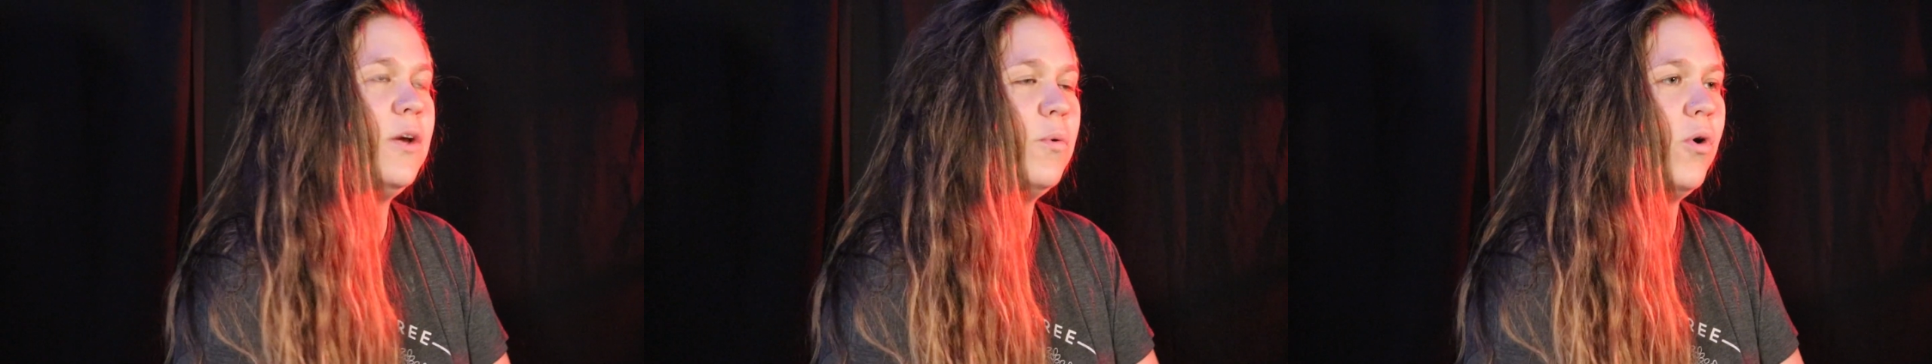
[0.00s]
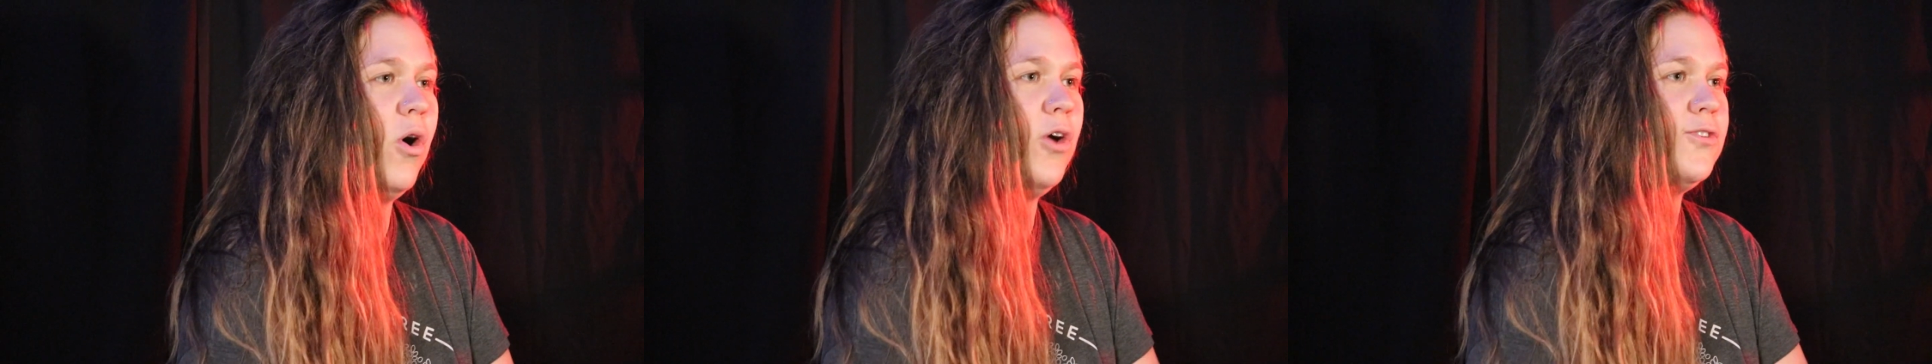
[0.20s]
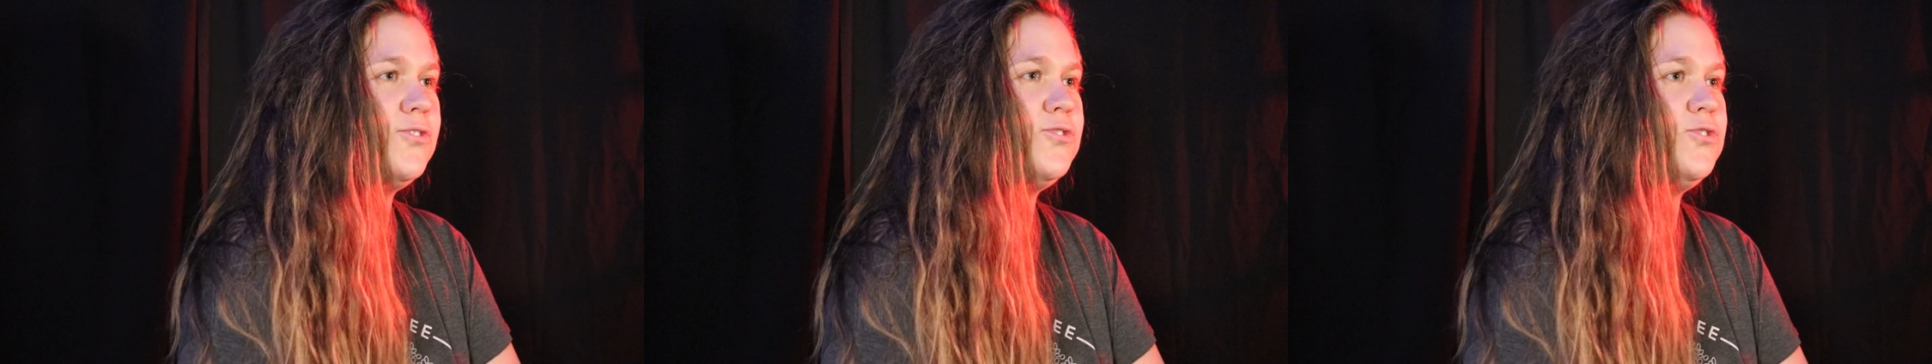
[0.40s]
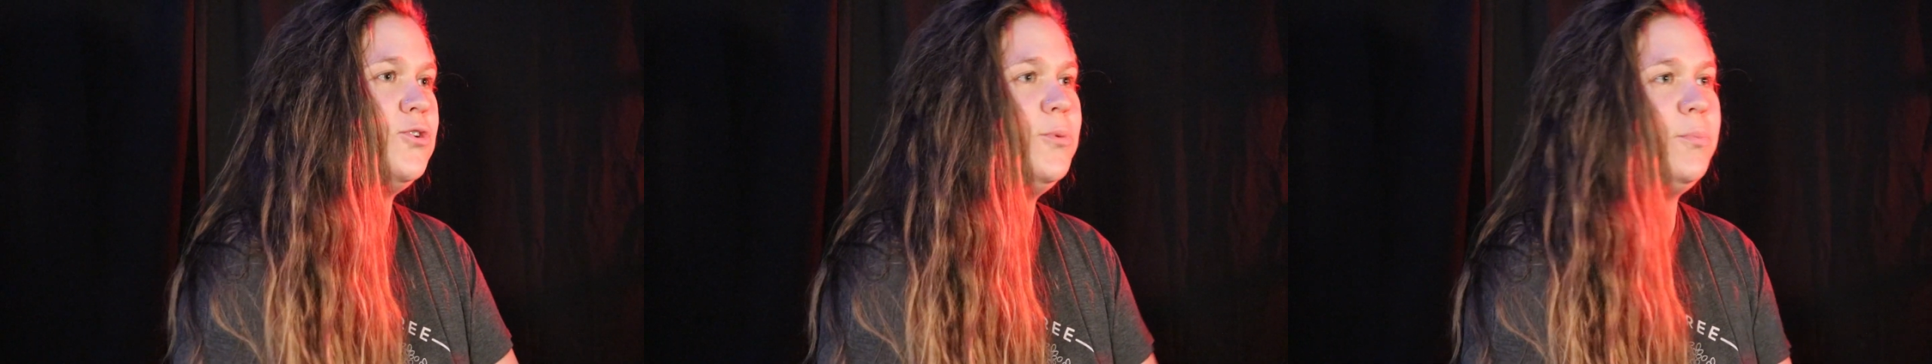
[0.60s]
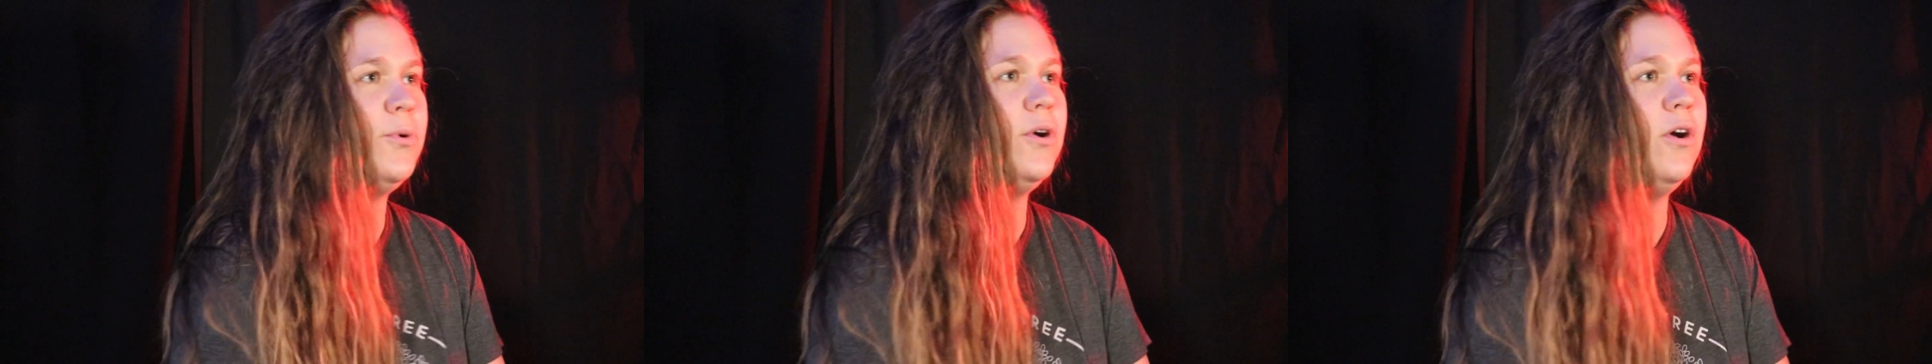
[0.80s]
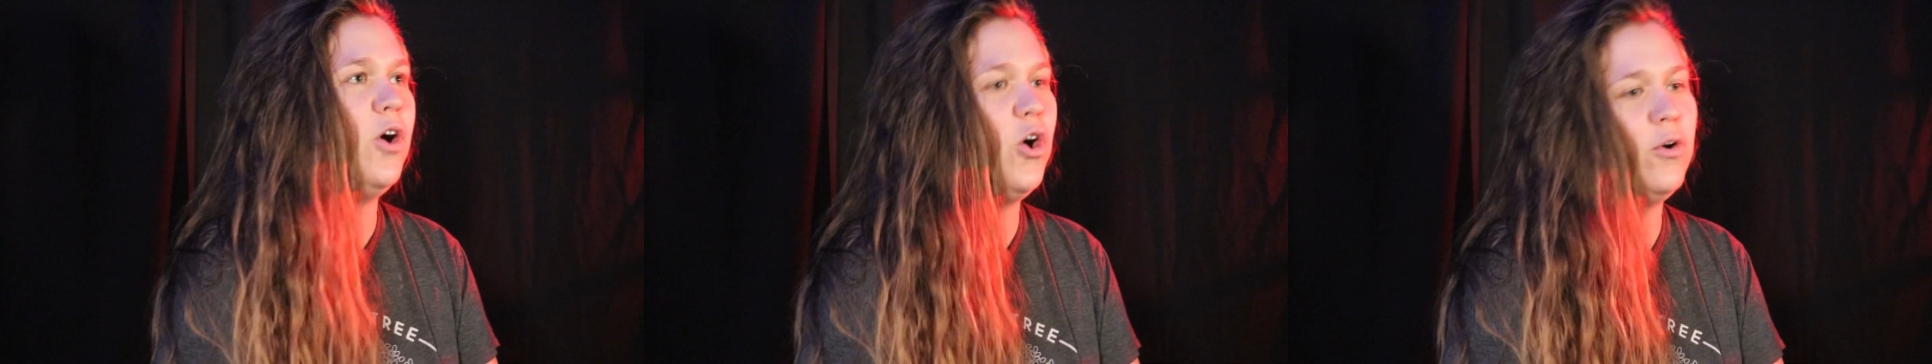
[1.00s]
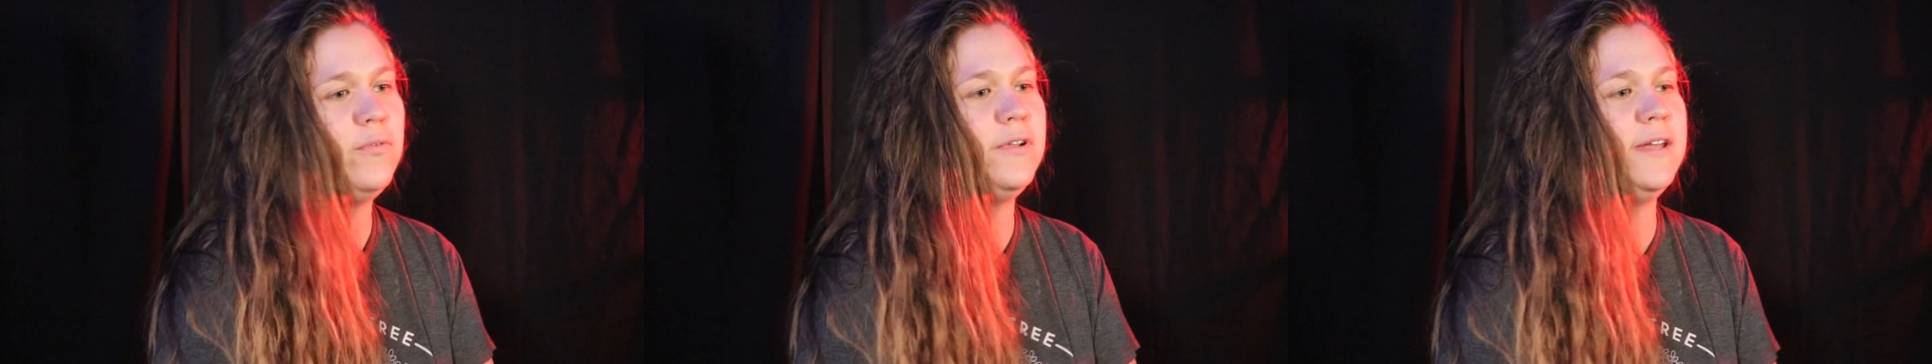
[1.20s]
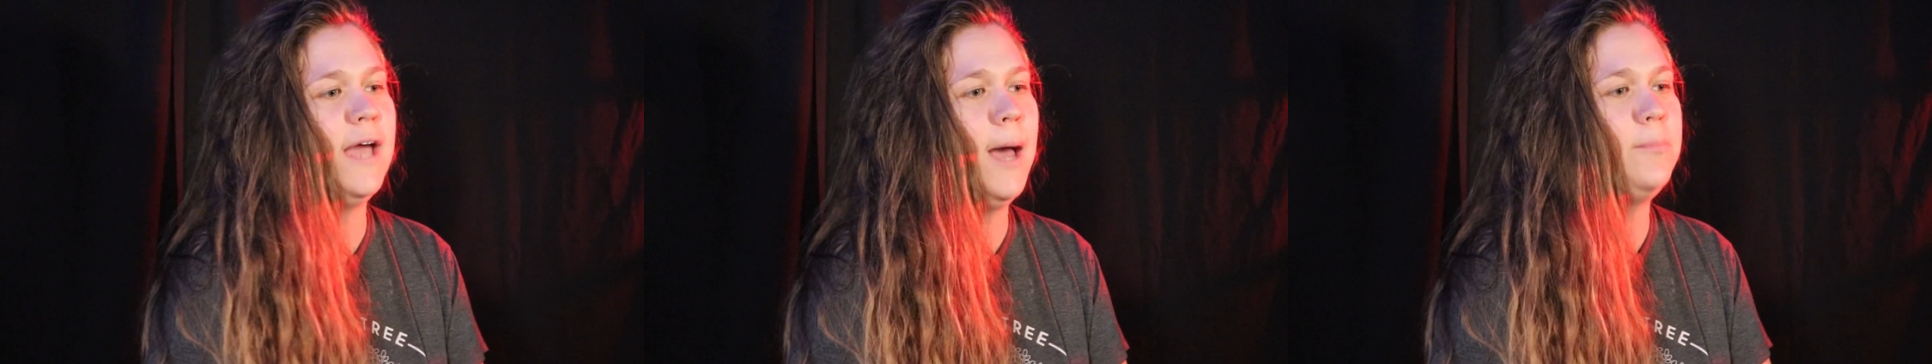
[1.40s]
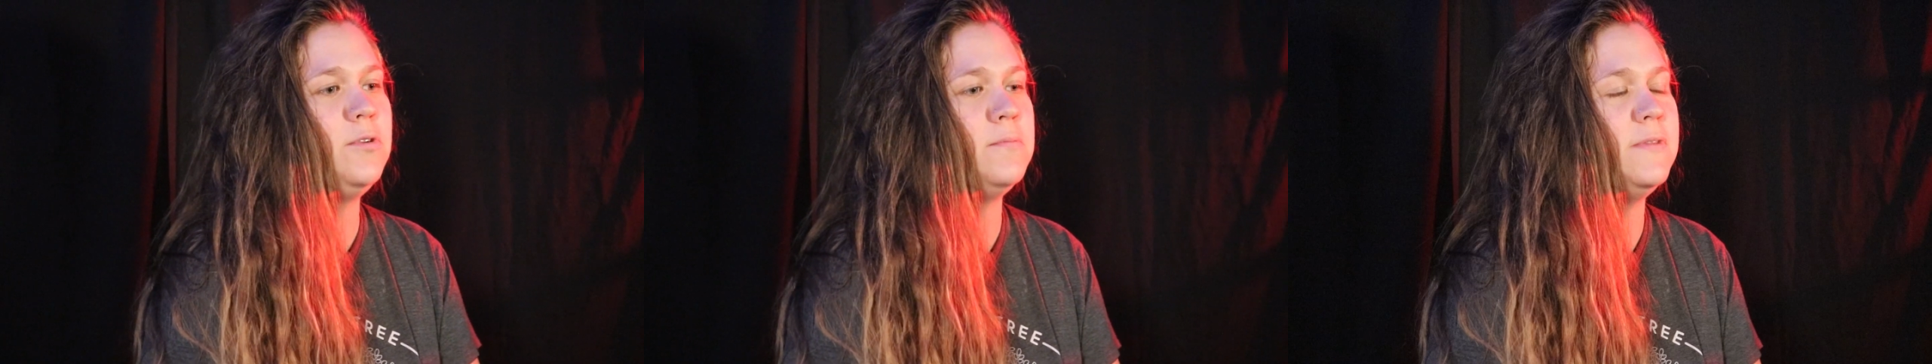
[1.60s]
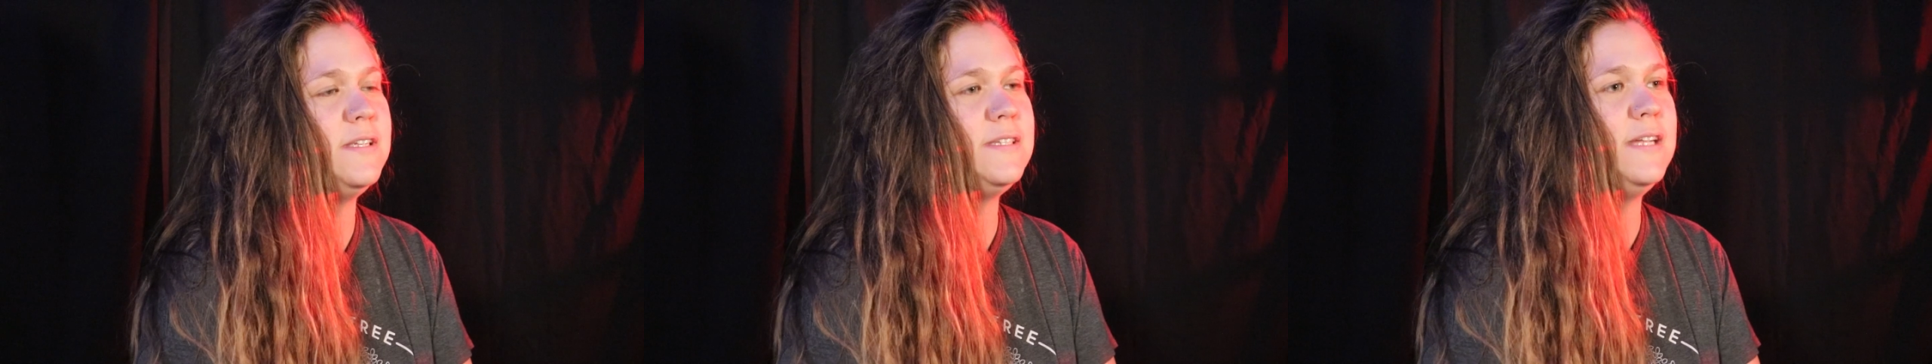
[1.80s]
they were all super overly
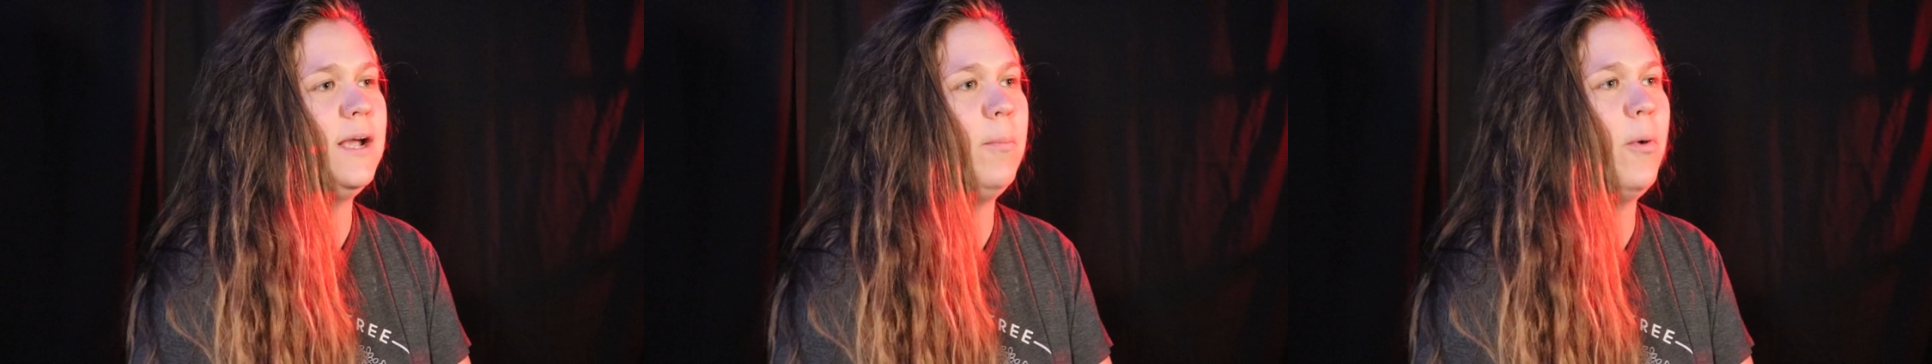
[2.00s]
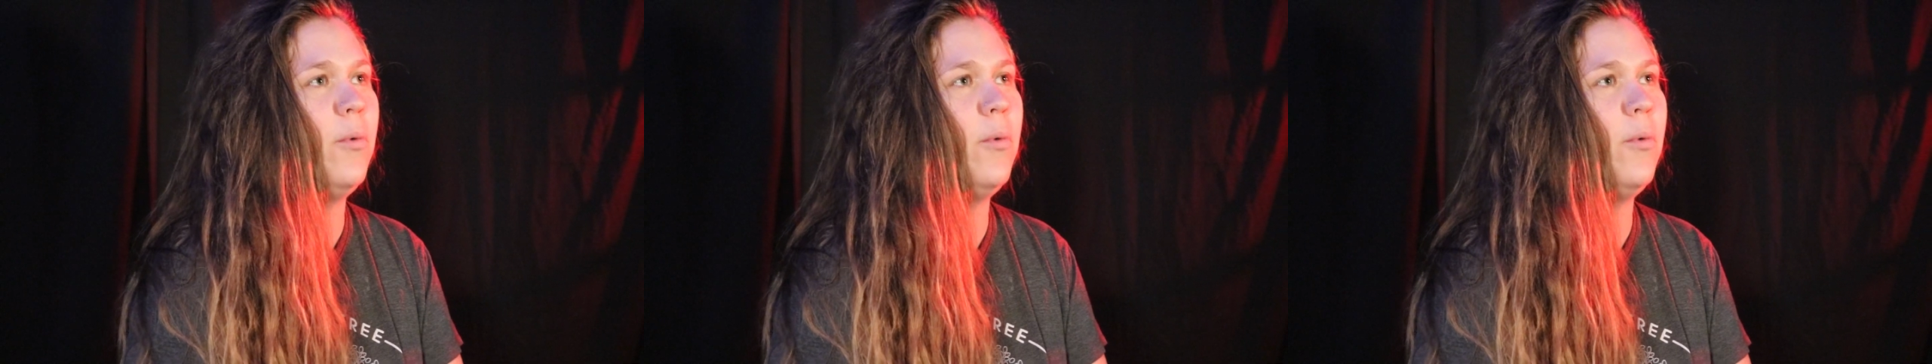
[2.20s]
optimistic,